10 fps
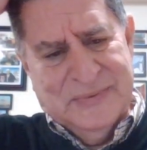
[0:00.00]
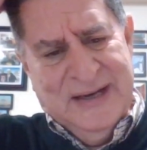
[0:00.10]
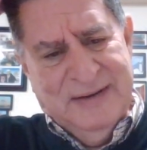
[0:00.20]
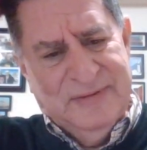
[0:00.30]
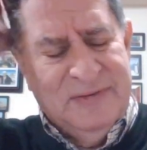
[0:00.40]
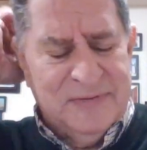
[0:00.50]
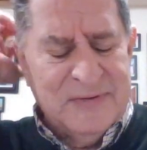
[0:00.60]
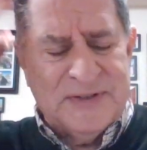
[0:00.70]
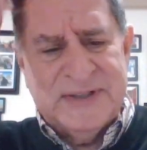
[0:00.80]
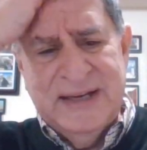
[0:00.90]
Why have you
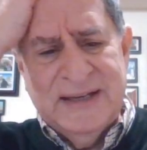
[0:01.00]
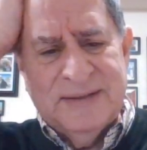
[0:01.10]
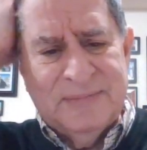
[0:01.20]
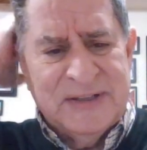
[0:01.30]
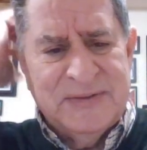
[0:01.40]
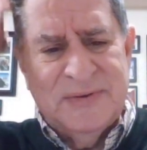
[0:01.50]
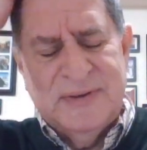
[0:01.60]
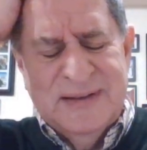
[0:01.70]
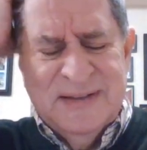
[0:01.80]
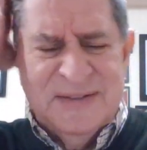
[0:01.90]
forsaken me?
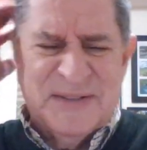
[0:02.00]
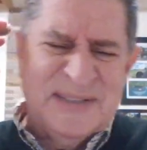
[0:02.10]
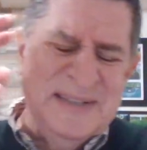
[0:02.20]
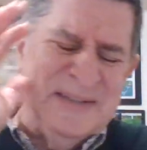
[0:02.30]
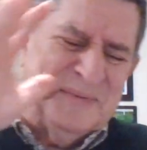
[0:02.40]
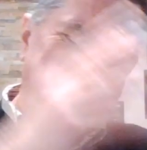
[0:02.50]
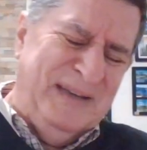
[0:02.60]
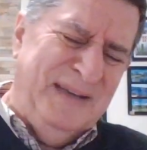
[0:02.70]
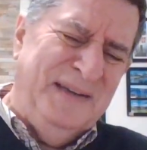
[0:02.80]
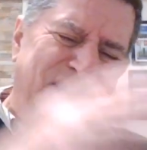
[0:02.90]
You see the
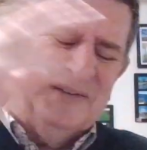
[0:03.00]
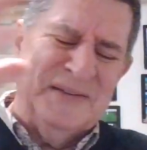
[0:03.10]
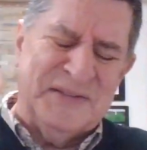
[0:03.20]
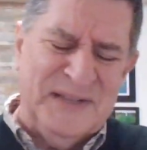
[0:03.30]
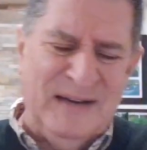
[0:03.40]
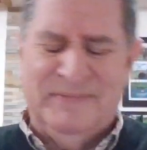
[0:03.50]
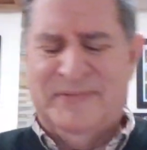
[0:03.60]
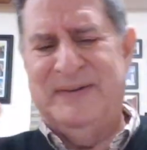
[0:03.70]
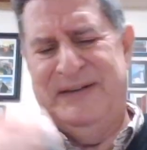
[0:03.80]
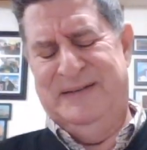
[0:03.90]
pain, the
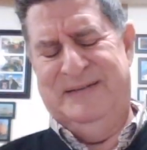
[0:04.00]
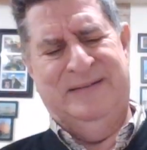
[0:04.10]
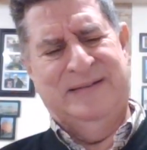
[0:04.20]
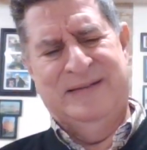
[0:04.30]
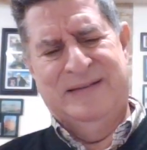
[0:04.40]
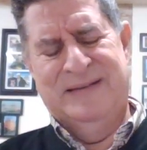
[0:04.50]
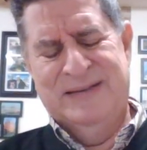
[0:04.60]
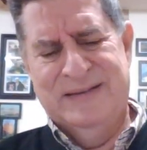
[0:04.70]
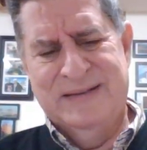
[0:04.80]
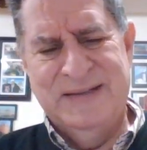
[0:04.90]
suffering
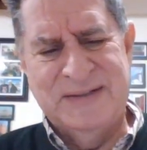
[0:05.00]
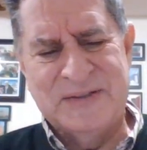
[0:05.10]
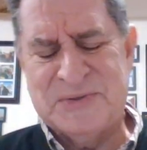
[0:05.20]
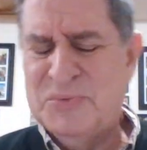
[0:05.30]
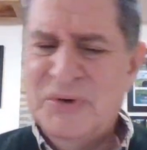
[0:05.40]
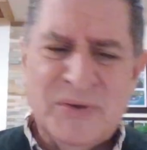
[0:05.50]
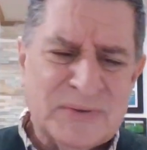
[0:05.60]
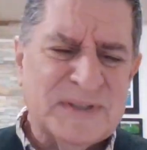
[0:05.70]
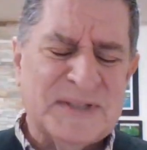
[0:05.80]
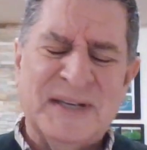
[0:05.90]
in this
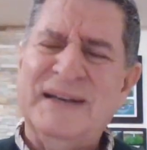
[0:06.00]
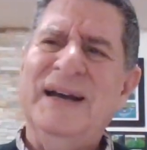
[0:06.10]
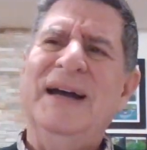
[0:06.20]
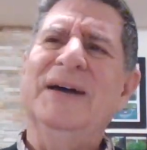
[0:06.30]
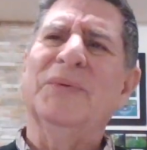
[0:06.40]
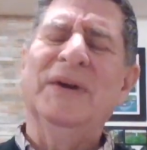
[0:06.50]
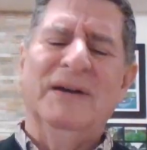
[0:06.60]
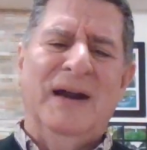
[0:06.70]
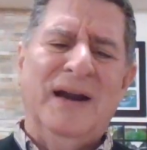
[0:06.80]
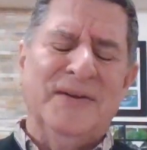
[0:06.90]
world. You say, God,
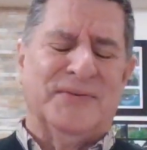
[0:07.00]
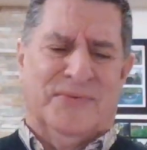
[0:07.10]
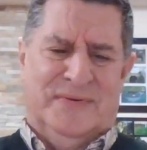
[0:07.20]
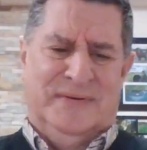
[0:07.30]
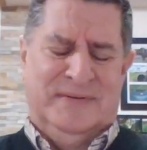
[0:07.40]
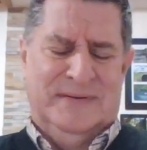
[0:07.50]
where are you?